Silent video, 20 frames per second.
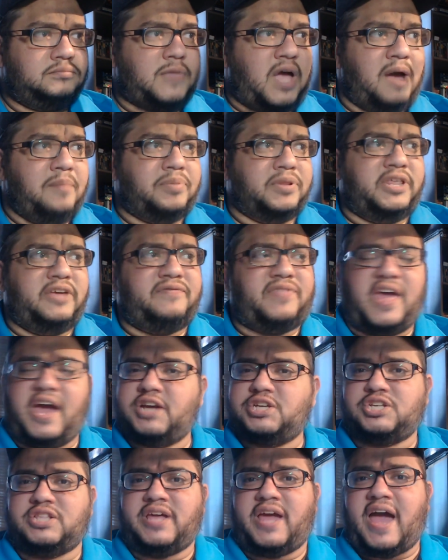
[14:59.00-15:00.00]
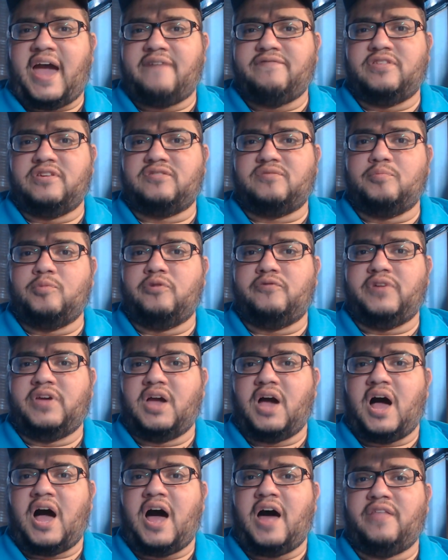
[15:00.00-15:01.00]
I believe they actually have this
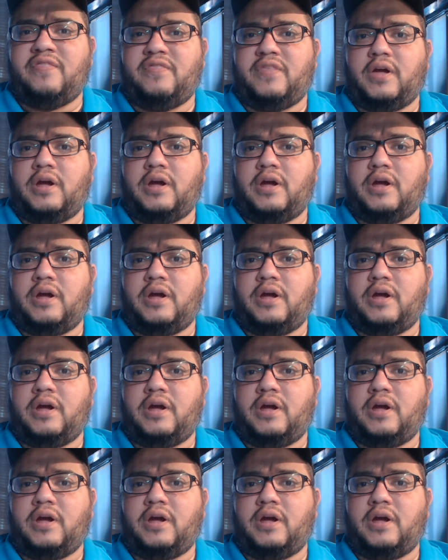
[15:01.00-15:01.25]
movie on